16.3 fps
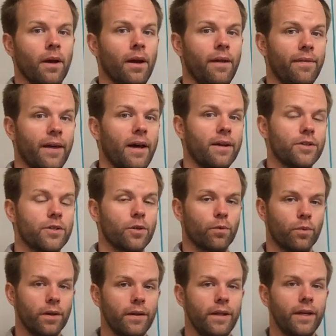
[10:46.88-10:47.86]
And that is a
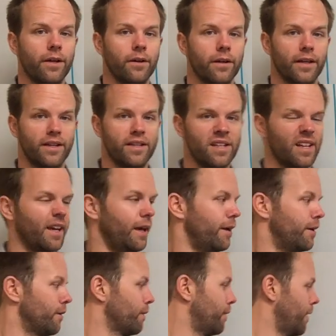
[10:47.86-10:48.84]
really good
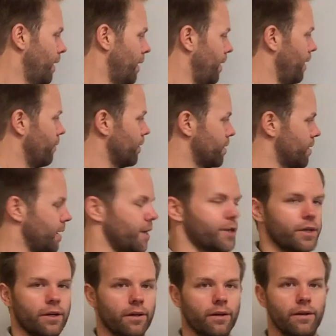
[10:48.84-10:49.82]
indicator that a
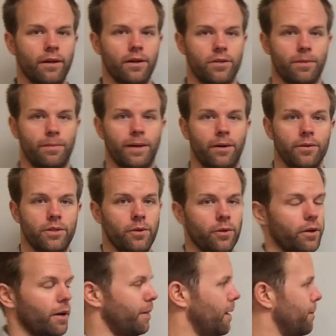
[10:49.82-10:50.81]
recession is about to
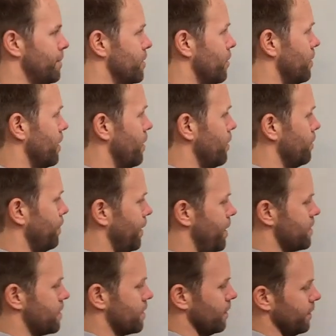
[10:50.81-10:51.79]
come up. So another
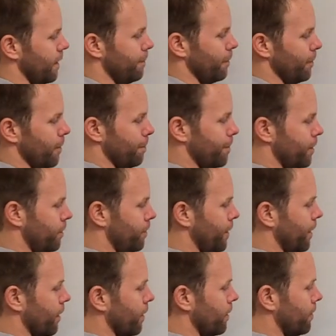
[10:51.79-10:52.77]
place to label the
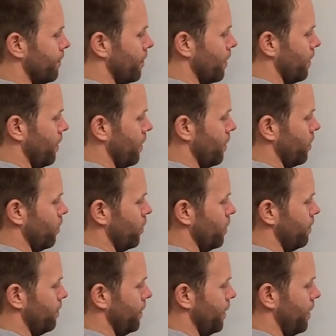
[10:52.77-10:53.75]
boom here
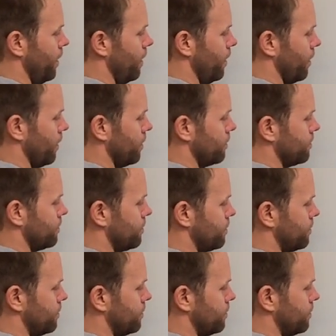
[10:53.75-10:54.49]
would be here.